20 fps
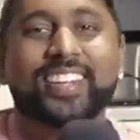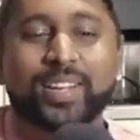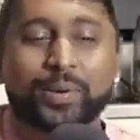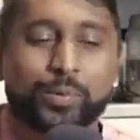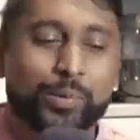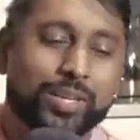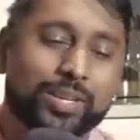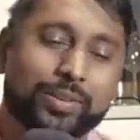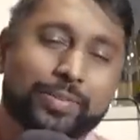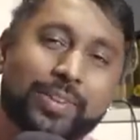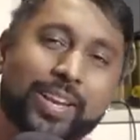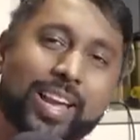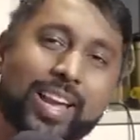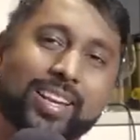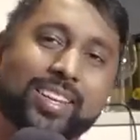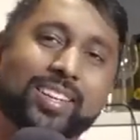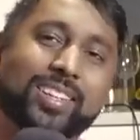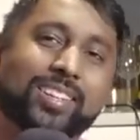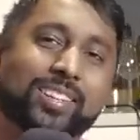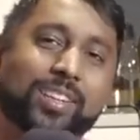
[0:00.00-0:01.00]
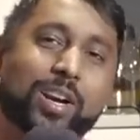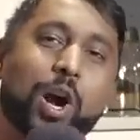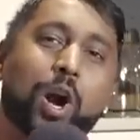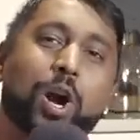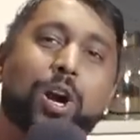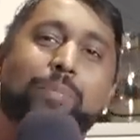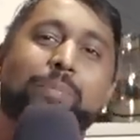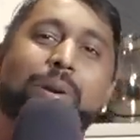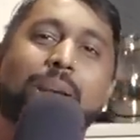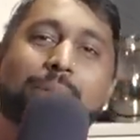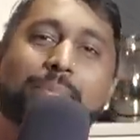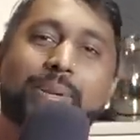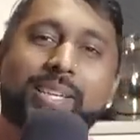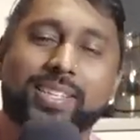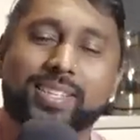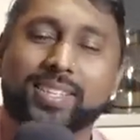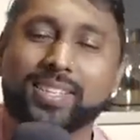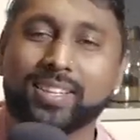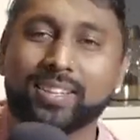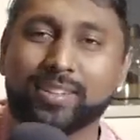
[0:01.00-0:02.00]
Wonder if he had little car
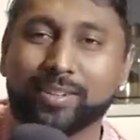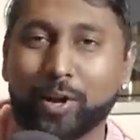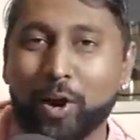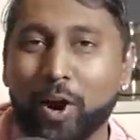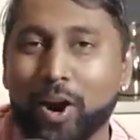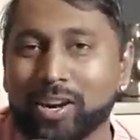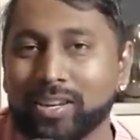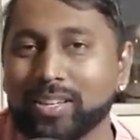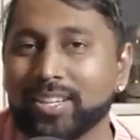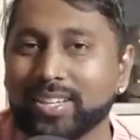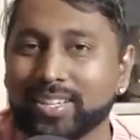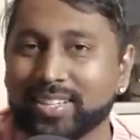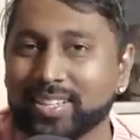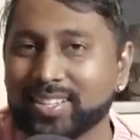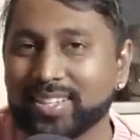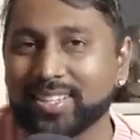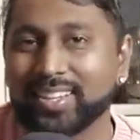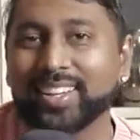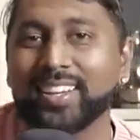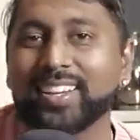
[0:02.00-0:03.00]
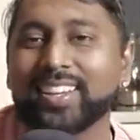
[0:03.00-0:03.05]
babies, little carlets.